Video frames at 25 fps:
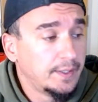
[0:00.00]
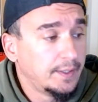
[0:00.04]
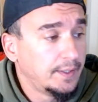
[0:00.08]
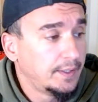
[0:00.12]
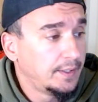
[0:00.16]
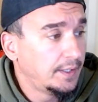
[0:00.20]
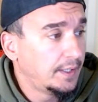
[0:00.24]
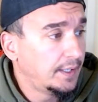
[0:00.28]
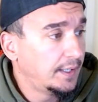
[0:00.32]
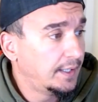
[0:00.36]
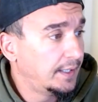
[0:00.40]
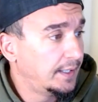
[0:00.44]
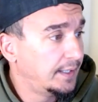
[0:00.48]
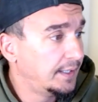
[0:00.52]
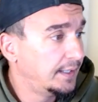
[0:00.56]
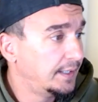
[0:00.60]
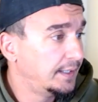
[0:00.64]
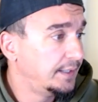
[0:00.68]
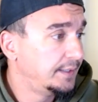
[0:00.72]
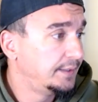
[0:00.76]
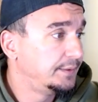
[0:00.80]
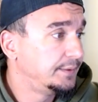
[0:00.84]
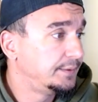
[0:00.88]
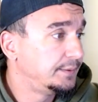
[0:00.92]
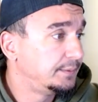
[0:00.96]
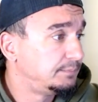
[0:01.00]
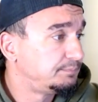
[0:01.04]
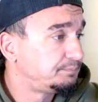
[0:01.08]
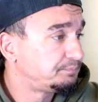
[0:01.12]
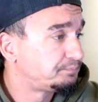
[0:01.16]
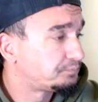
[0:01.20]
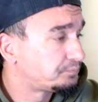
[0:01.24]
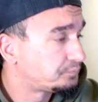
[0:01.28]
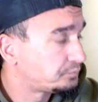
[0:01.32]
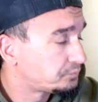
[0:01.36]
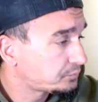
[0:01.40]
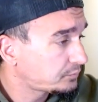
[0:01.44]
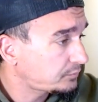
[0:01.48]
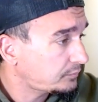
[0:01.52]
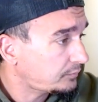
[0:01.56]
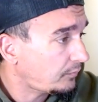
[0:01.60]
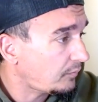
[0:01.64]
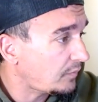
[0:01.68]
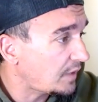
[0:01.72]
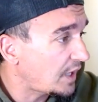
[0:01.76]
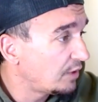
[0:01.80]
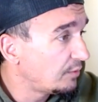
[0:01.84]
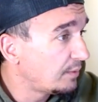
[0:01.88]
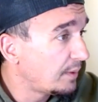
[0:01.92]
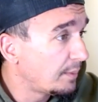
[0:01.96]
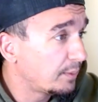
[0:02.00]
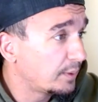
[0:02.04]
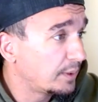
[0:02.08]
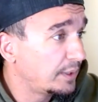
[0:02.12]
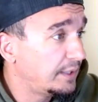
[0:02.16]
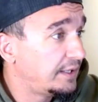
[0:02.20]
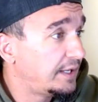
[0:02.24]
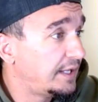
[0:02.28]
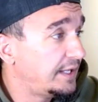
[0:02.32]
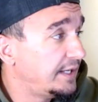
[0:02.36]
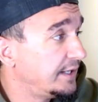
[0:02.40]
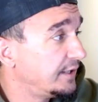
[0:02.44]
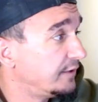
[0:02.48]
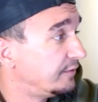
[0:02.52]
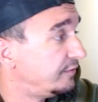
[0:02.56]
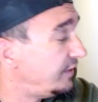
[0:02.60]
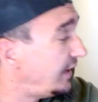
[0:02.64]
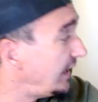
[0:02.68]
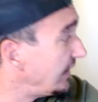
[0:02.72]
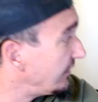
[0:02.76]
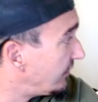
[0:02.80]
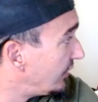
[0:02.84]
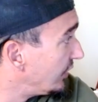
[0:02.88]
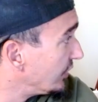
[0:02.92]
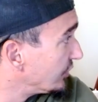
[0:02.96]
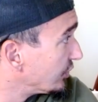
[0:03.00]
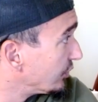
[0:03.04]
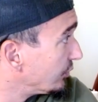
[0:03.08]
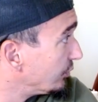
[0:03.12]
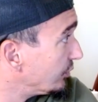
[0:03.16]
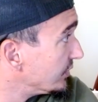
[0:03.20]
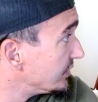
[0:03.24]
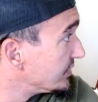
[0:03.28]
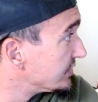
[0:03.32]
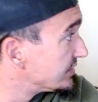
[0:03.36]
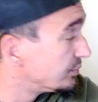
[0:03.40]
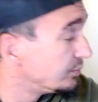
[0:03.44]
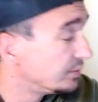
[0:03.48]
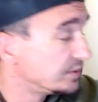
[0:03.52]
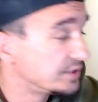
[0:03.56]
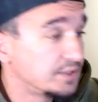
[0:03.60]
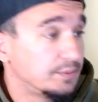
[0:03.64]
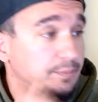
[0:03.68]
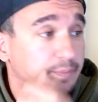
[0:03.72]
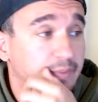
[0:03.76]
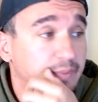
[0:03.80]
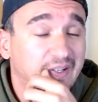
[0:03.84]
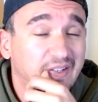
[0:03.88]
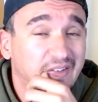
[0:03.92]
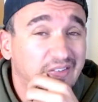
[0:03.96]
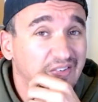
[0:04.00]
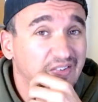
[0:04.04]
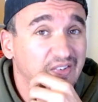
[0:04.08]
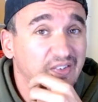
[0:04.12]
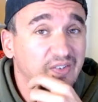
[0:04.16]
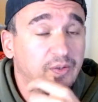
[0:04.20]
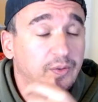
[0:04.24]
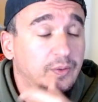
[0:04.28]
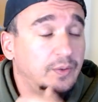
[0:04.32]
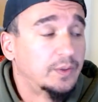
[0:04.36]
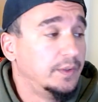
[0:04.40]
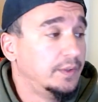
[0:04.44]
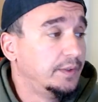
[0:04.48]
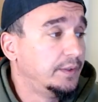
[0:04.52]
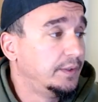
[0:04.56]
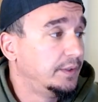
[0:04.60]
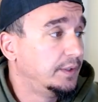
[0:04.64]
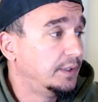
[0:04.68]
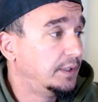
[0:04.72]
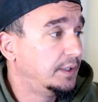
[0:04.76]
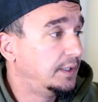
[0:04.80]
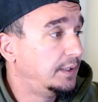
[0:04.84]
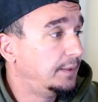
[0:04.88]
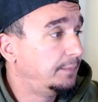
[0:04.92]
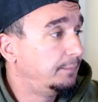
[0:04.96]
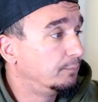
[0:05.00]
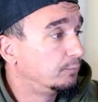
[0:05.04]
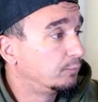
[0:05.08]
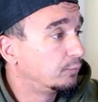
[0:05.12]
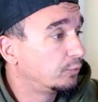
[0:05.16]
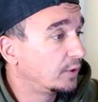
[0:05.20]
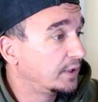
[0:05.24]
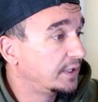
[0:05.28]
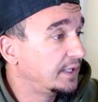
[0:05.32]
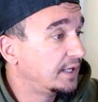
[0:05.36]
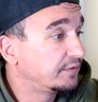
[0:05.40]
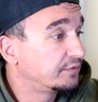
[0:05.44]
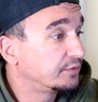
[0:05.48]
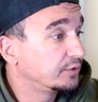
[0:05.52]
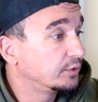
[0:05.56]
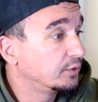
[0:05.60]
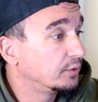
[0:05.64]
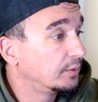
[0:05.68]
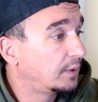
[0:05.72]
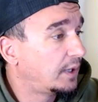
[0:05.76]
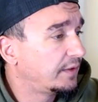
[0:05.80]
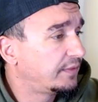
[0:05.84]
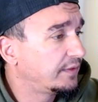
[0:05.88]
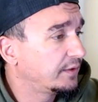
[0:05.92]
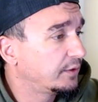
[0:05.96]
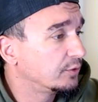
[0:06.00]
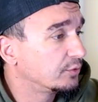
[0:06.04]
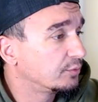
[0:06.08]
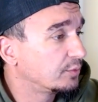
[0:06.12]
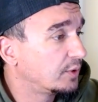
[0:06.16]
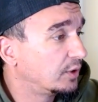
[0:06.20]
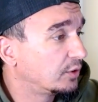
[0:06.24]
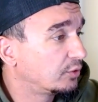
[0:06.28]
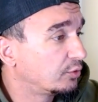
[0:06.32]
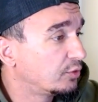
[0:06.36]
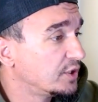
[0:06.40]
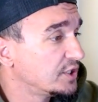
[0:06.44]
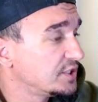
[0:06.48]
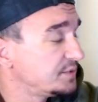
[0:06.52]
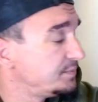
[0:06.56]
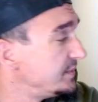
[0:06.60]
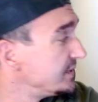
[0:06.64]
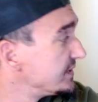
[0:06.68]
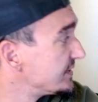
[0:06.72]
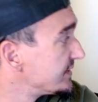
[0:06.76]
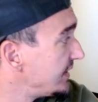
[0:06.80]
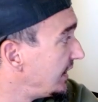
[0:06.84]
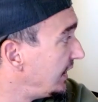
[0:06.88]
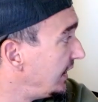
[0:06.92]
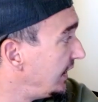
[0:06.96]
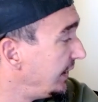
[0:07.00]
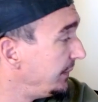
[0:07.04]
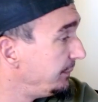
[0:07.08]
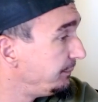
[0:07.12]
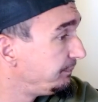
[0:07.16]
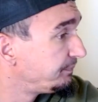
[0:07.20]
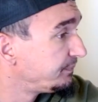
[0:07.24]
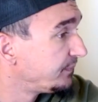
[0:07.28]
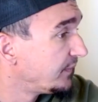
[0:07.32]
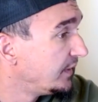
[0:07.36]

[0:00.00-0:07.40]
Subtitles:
and I remember it hitting 500 was a big deal right after, I think it was around Christmas time.